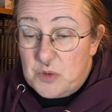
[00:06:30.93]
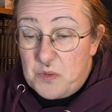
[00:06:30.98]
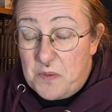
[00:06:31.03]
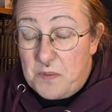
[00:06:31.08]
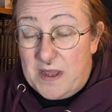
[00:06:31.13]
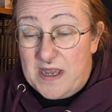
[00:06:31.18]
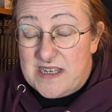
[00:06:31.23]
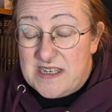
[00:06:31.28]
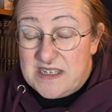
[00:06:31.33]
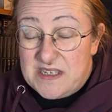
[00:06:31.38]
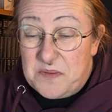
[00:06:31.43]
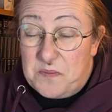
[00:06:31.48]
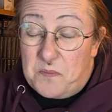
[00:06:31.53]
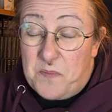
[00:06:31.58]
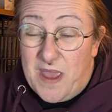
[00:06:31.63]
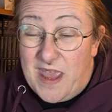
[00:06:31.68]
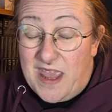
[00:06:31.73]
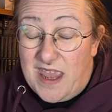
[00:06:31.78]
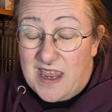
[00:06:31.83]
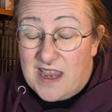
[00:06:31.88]
do my best
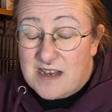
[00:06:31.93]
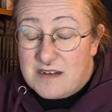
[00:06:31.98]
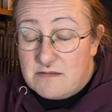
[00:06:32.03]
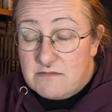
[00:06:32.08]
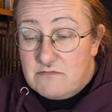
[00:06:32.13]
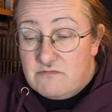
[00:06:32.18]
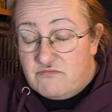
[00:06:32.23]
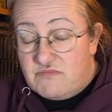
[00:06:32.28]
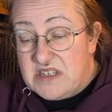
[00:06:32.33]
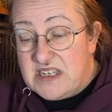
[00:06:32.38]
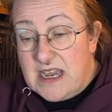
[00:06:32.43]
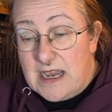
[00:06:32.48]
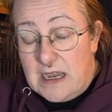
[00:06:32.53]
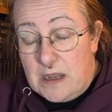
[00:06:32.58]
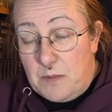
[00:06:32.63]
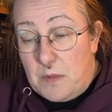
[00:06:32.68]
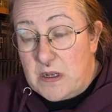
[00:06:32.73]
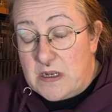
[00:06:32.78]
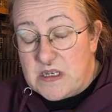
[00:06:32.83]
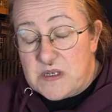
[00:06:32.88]
to make
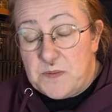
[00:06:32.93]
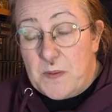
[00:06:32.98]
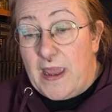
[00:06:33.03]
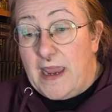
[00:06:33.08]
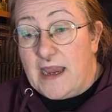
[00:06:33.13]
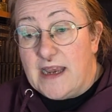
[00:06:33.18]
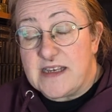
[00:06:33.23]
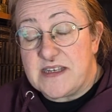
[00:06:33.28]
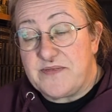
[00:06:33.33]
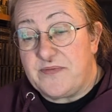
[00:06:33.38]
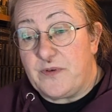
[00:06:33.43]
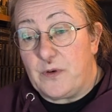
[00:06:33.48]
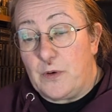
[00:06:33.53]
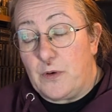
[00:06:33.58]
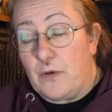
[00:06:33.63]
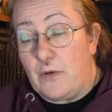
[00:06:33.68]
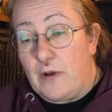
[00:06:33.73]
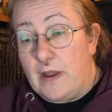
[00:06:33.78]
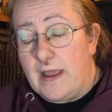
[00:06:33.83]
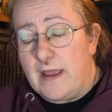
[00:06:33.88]
time and space
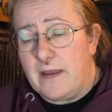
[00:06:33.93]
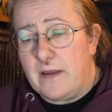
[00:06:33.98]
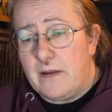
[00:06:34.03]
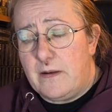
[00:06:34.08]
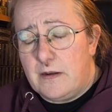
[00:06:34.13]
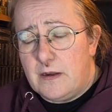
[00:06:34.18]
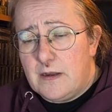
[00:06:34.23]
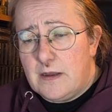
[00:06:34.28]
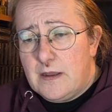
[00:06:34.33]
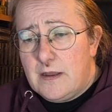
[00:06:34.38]
for it